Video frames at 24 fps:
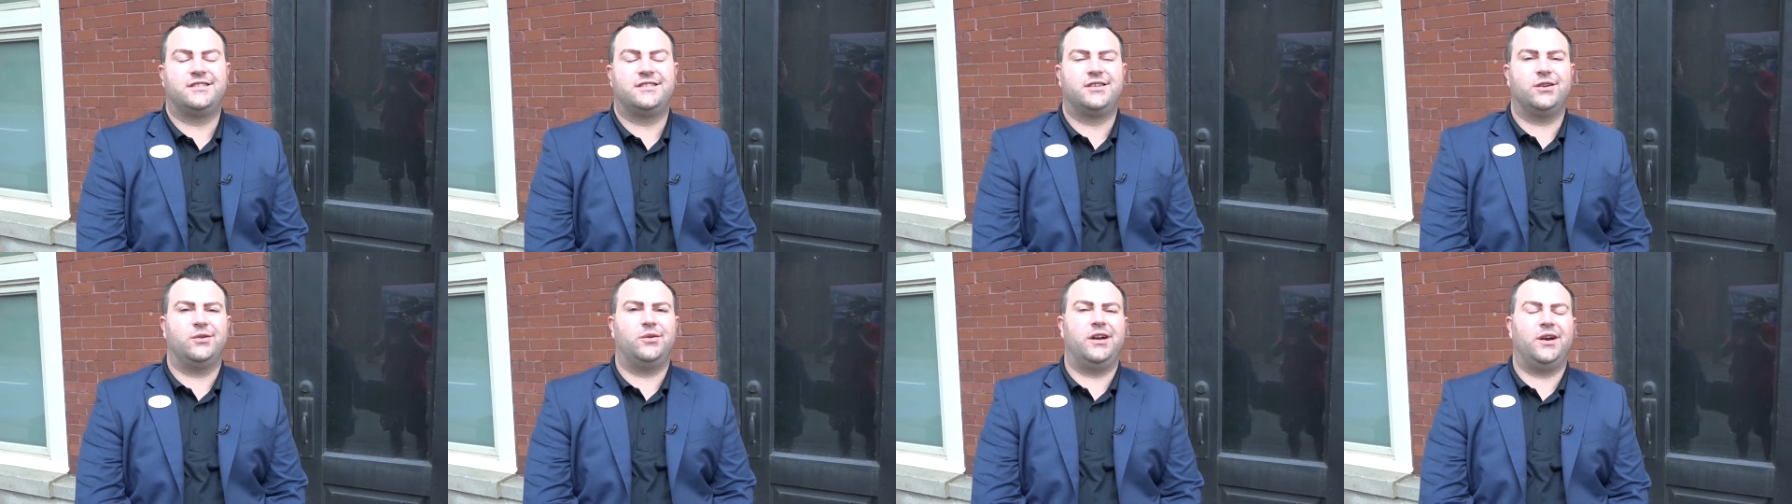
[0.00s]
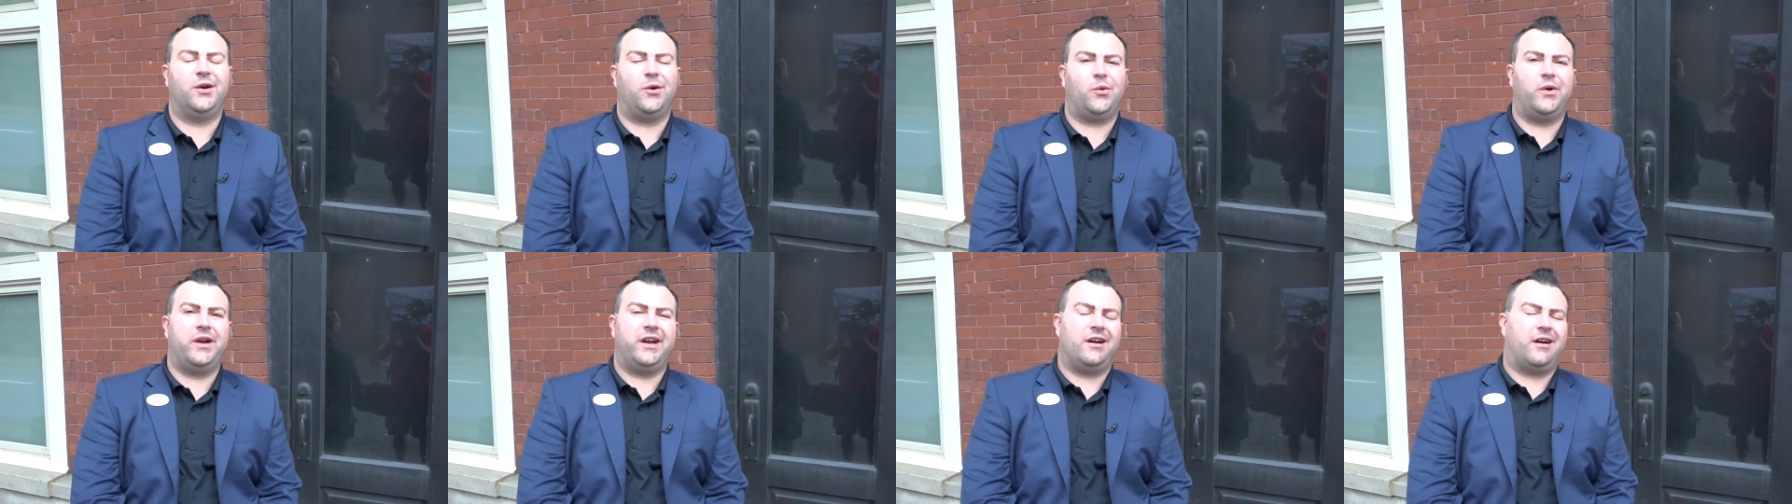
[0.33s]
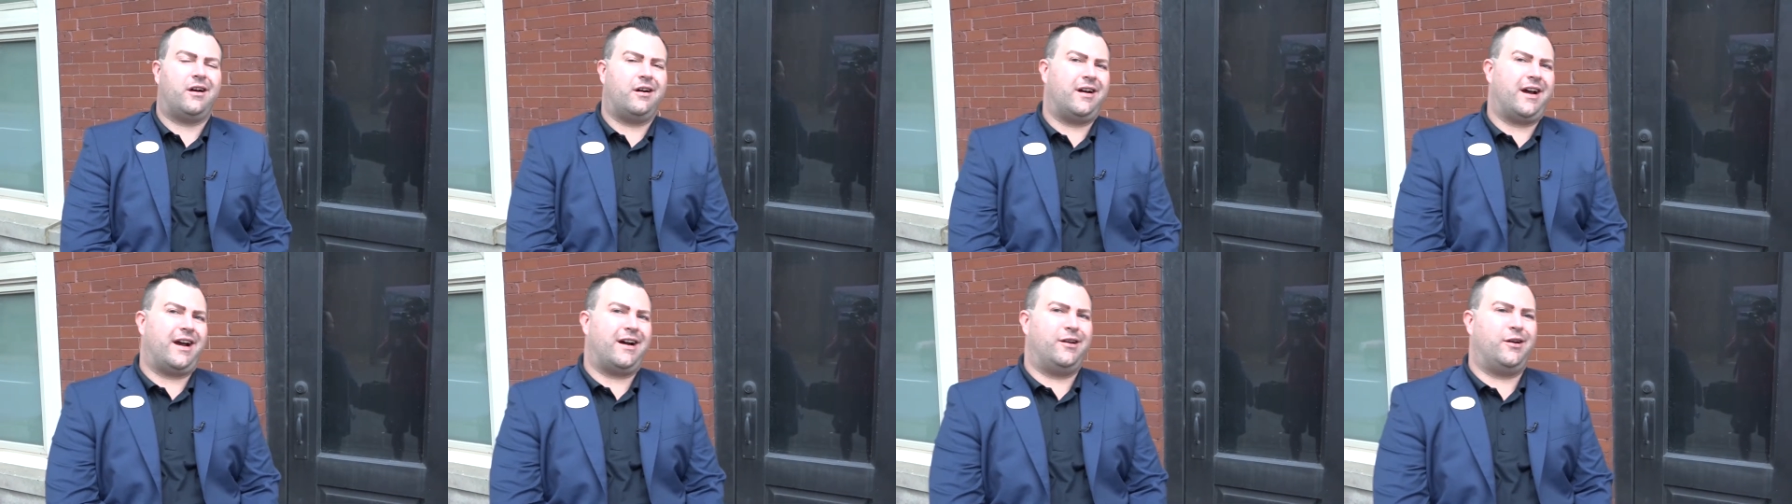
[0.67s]
So here we
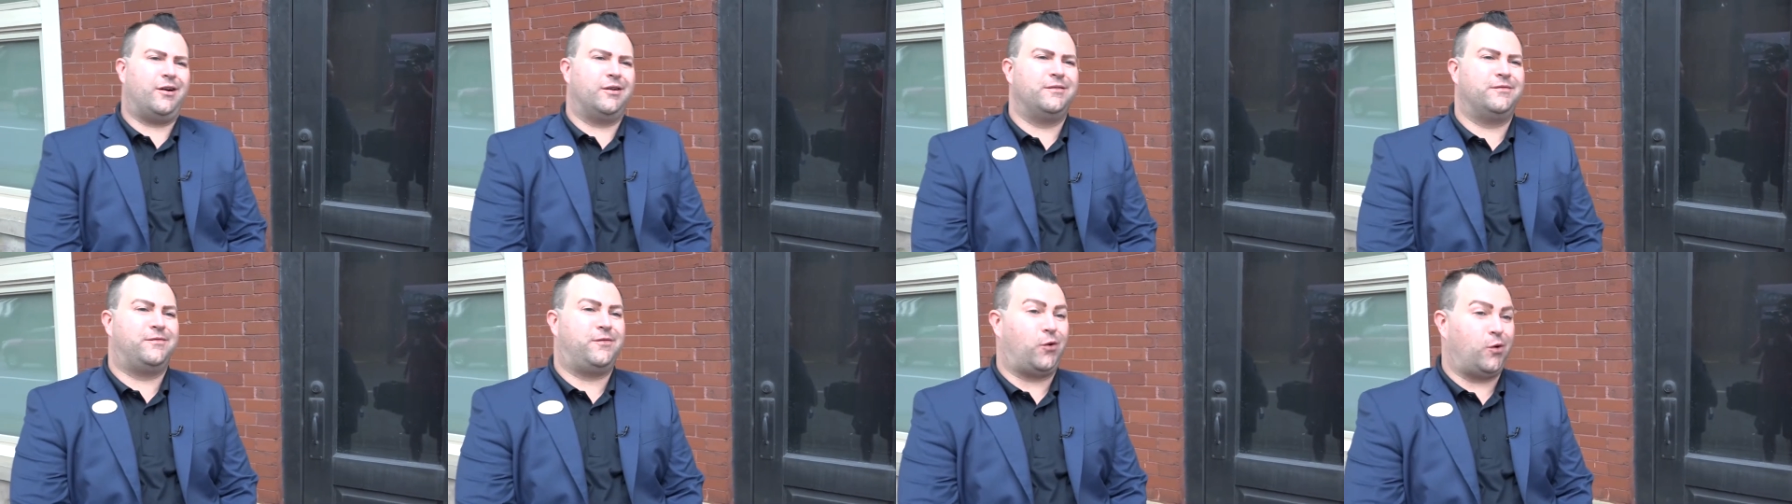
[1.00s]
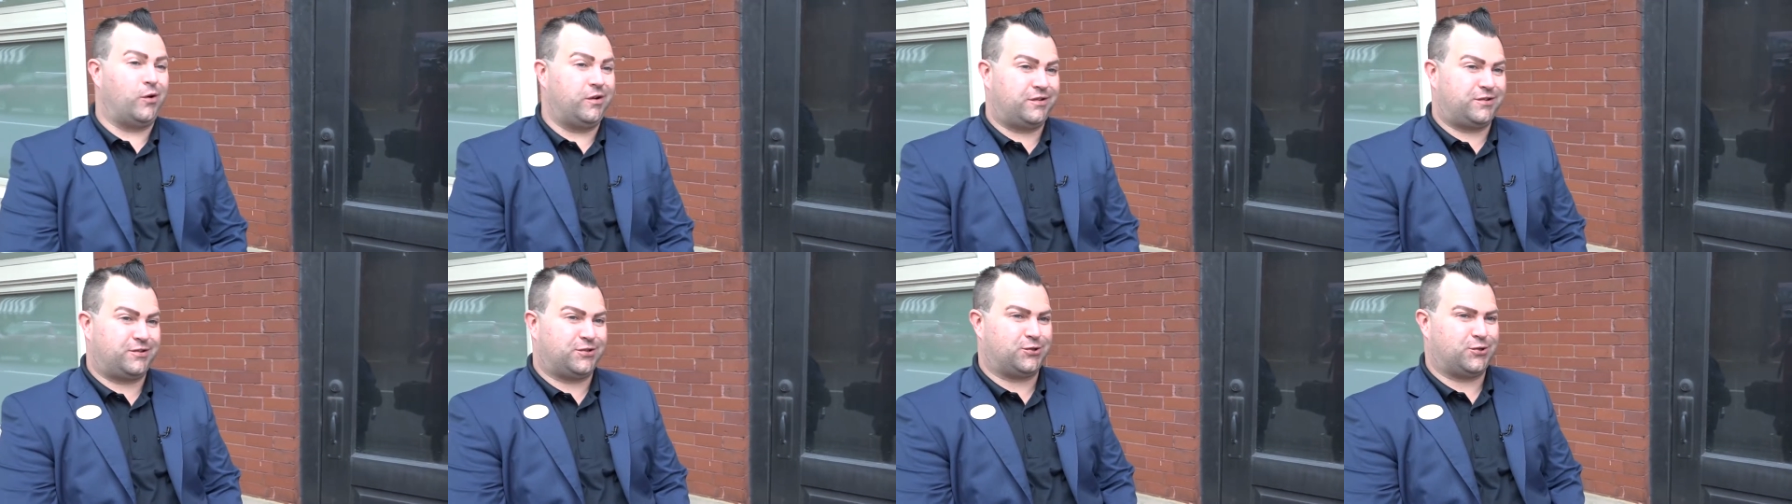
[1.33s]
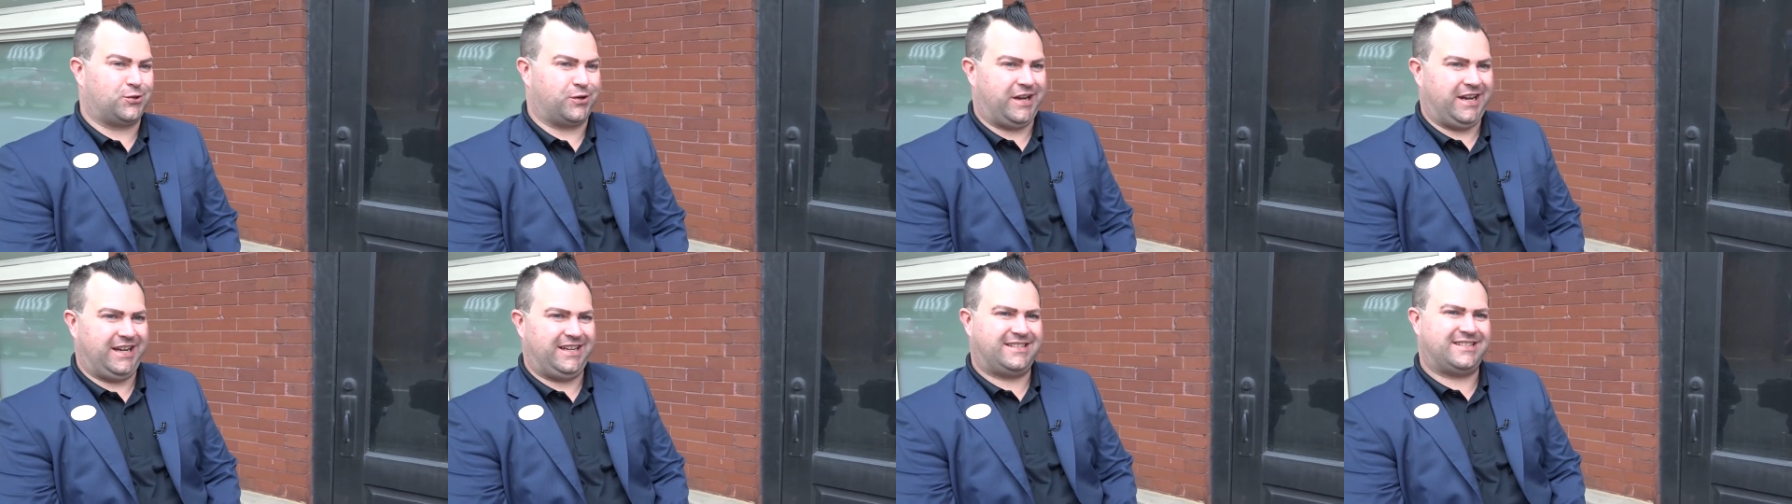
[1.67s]
are out on 4th
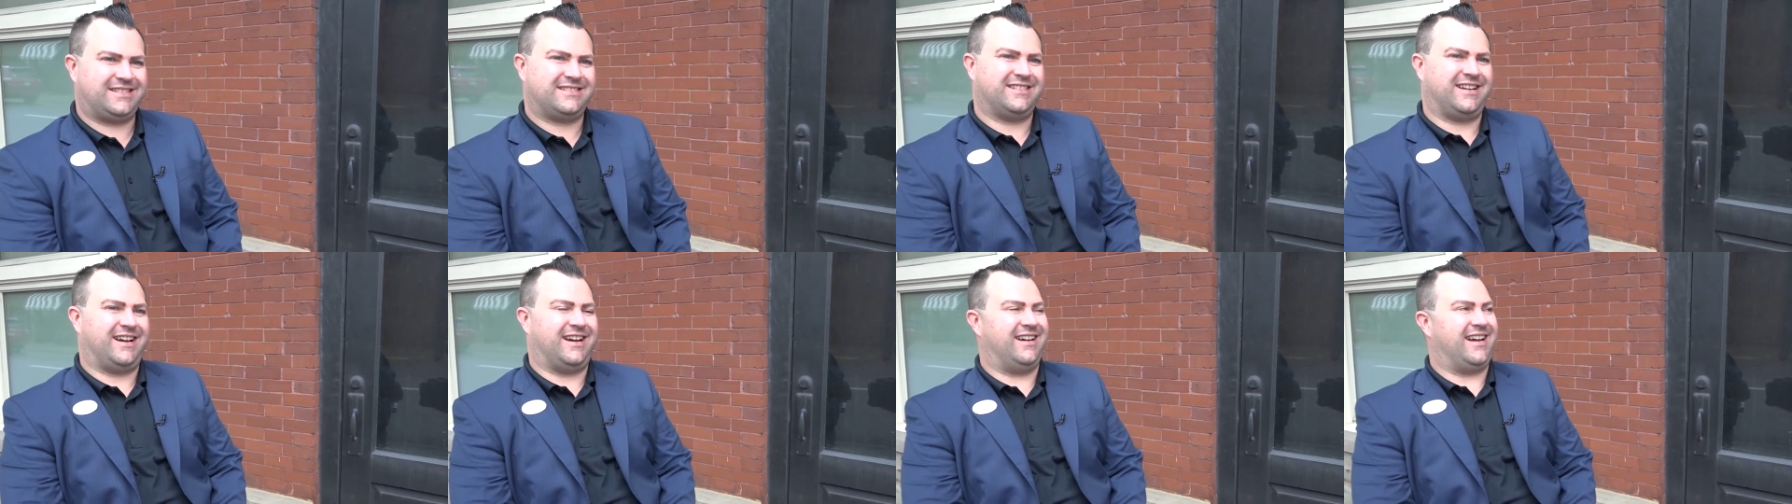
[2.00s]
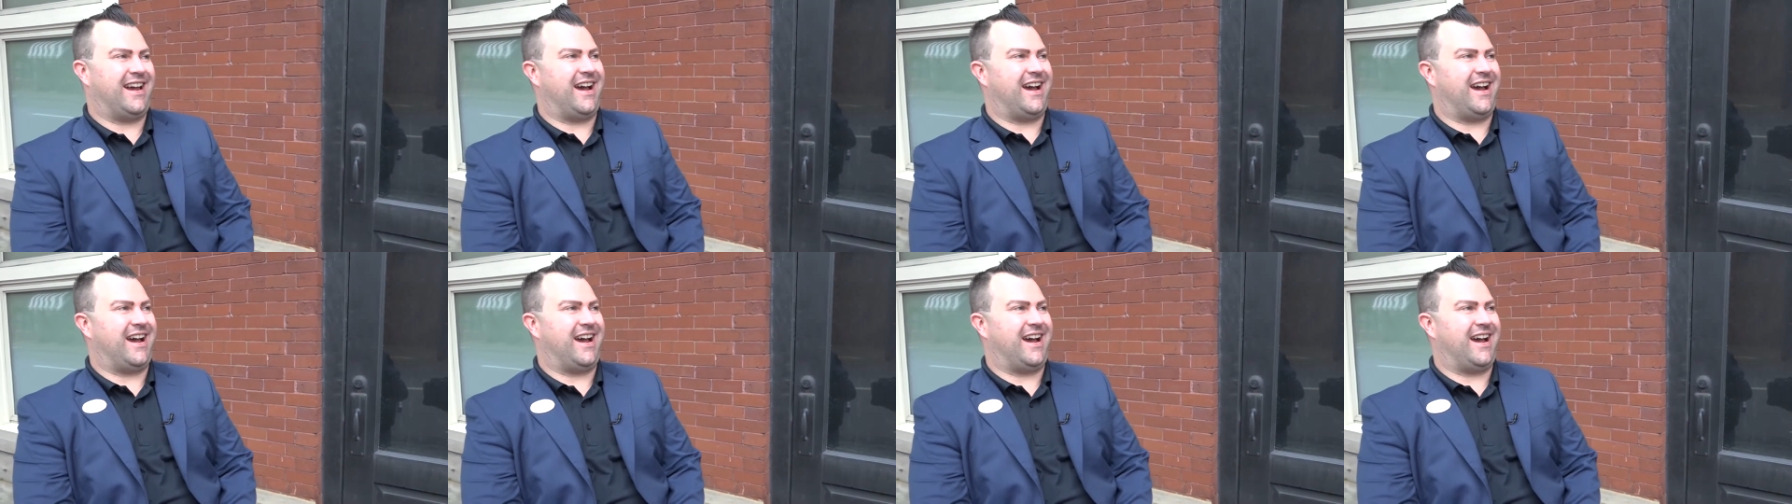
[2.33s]
Street uh,